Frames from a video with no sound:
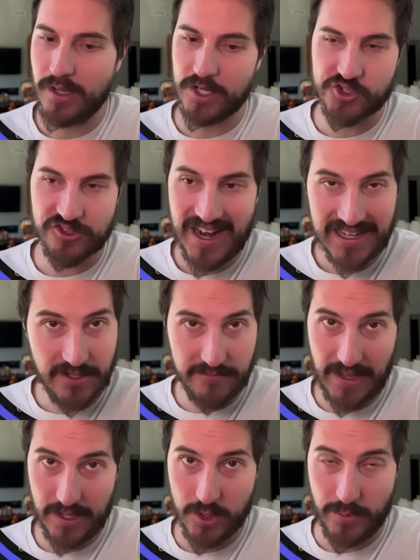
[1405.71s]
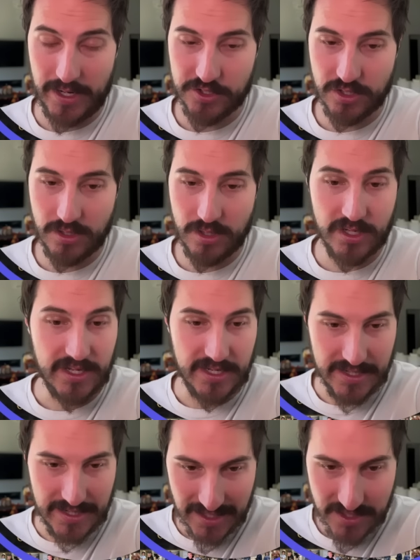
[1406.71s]
Attractive valuation,
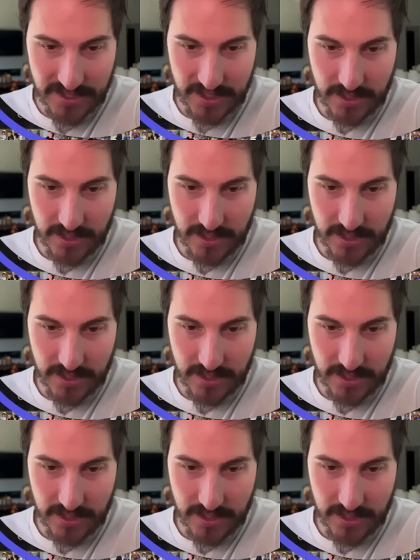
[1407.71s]
yes.